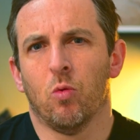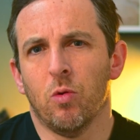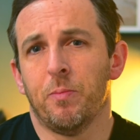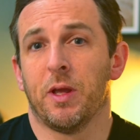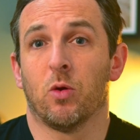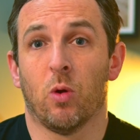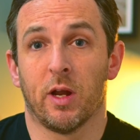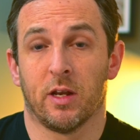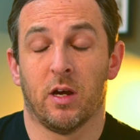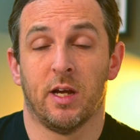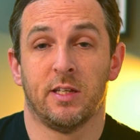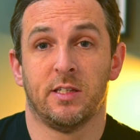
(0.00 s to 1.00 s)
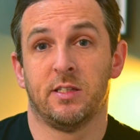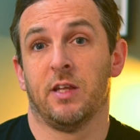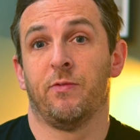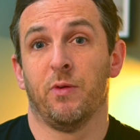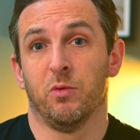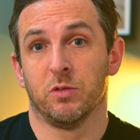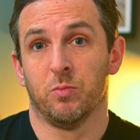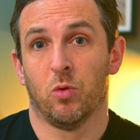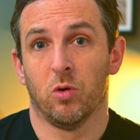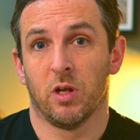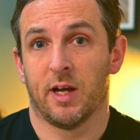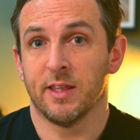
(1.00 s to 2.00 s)
would be quite nice is if it was
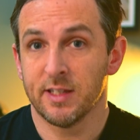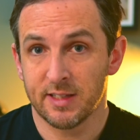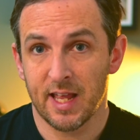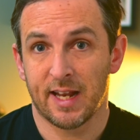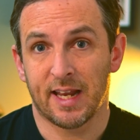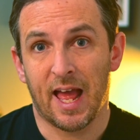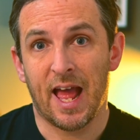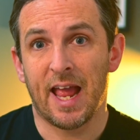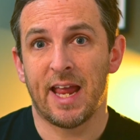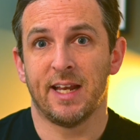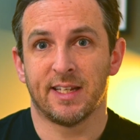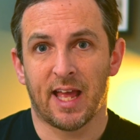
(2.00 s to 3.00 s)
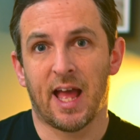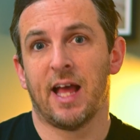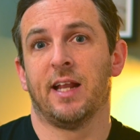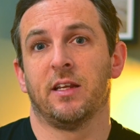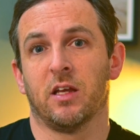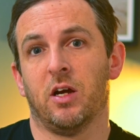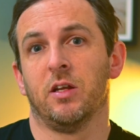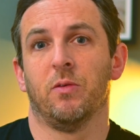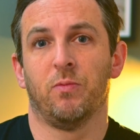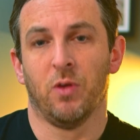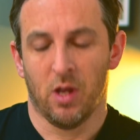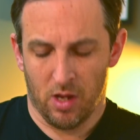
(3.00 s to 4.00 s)
more like the Z8 and kind
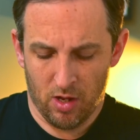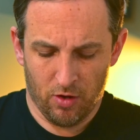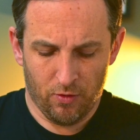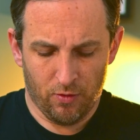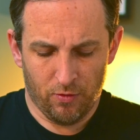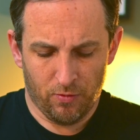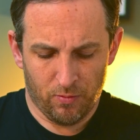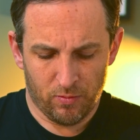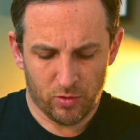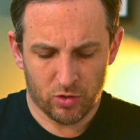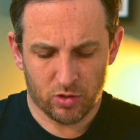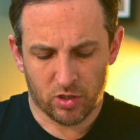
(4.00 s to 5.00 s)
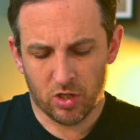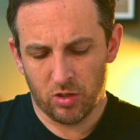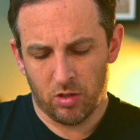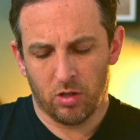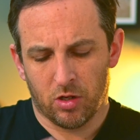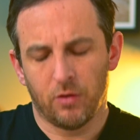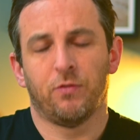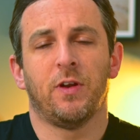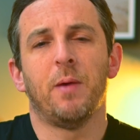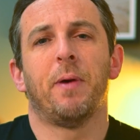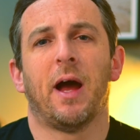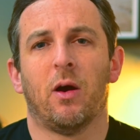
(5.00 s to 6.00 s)
of could
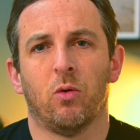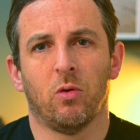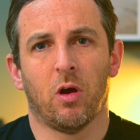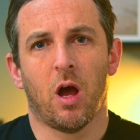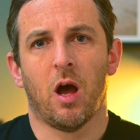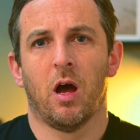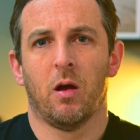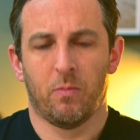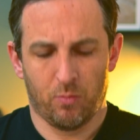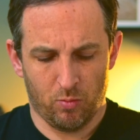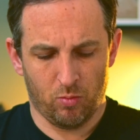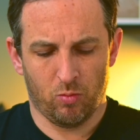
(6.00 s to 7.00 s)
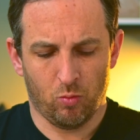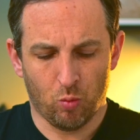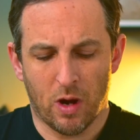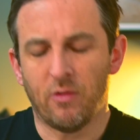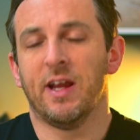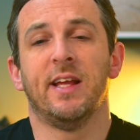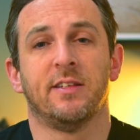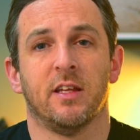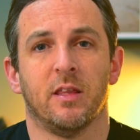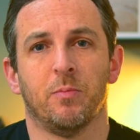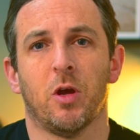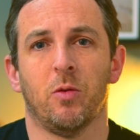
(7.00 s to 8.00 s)
flip out where it is
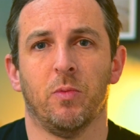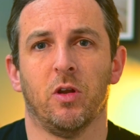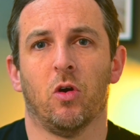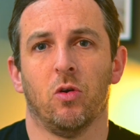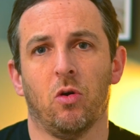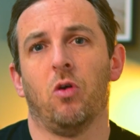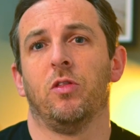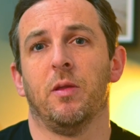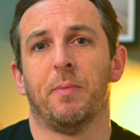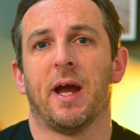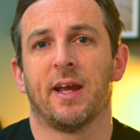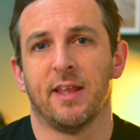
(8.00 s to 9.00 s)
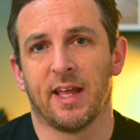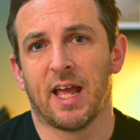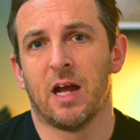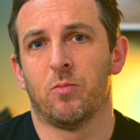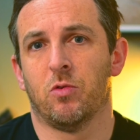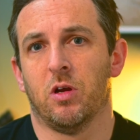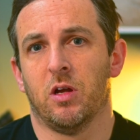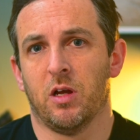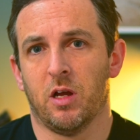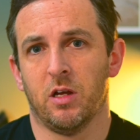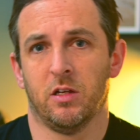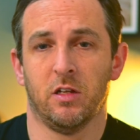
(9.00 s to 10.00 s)
at the moment on the back of the
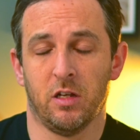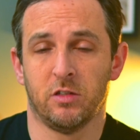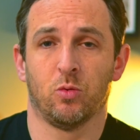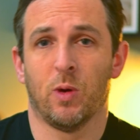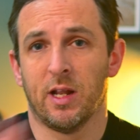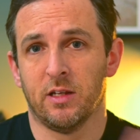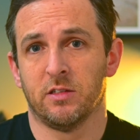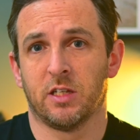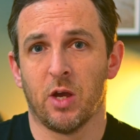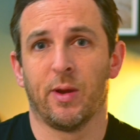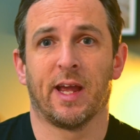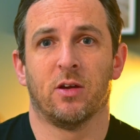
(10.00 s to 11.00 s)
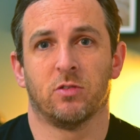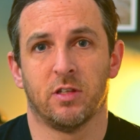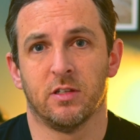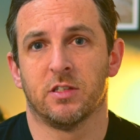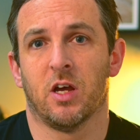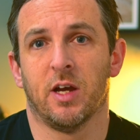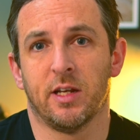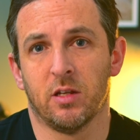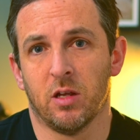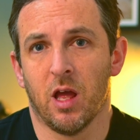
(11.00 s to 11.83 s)
camera, as well as going out to the side.